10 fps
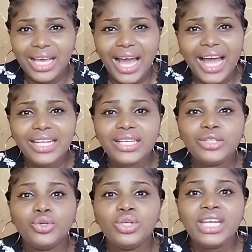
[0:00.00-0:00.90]
And
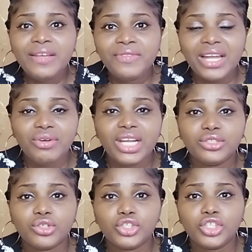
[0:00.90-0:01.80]
you leave that
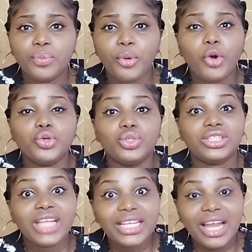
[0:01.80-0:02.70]
relationship, or you
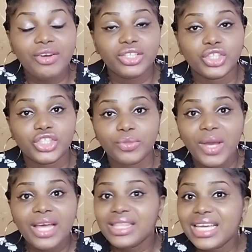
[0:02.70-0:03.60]
stay in that relationship
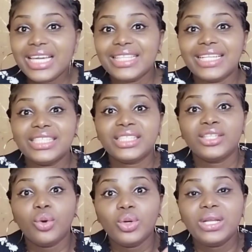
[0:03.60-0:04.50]
thinking that this is the
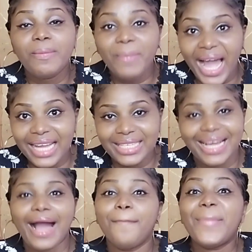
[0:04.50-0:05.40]
only man that
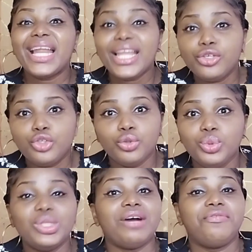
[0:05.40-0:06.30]
can manage you. You
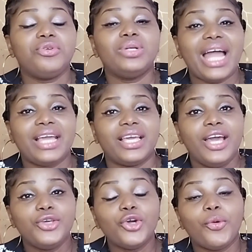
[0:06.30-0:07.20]
don't feel like
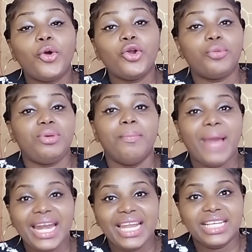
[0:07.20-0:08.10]
you're going to be
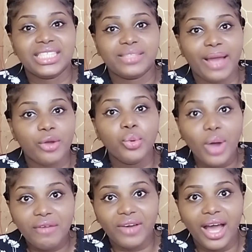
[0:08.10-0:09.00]
managed by
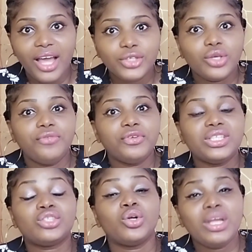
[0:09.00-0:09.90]
whoever. So you feel this
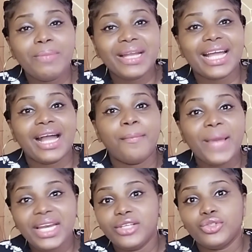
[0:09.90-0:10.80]
is the only man that can
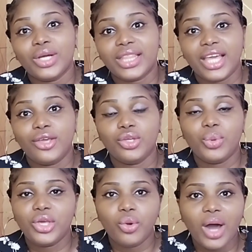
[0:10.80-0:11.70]
manage you and take you the way
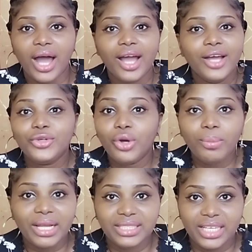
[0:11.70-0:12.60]
you are. No,
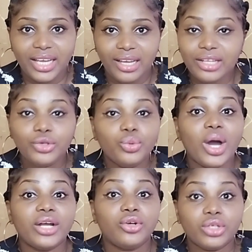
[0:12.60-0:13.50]
my dear, you
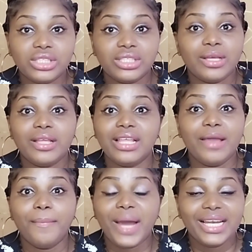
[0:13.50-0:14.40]
are not a
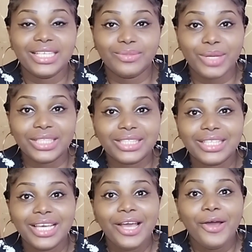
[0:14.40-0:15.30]
management
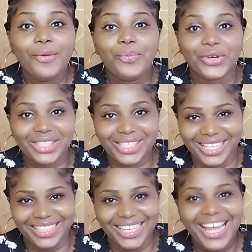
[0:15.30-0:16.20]
person.
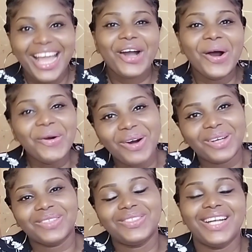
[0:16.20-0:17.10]
Come out
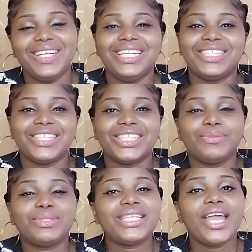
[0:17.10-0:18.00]
of that relationship.
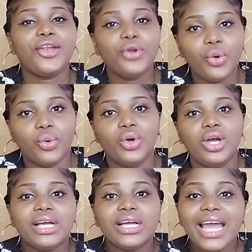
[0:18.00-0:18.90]
Say no.
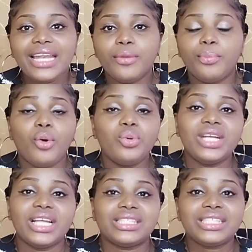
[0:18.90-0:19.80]
Get the
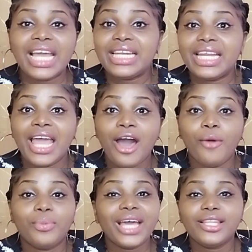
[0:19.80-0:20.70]
boldness, get the
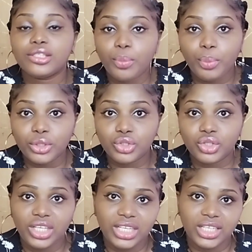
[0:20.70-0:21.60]
help, get the support you
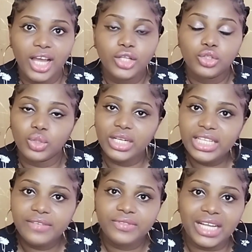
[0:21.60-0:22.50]
need to
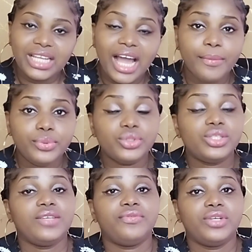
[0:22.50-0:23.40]
leave that
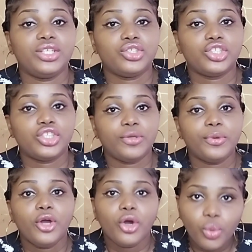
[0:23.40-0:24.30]
abusive relationship
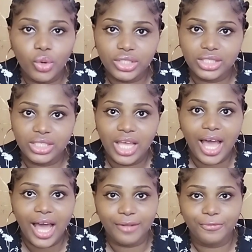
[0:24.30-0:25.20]
once
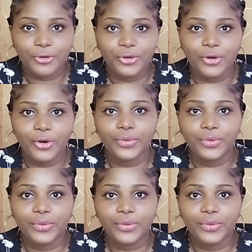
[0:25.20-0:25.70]
and for all.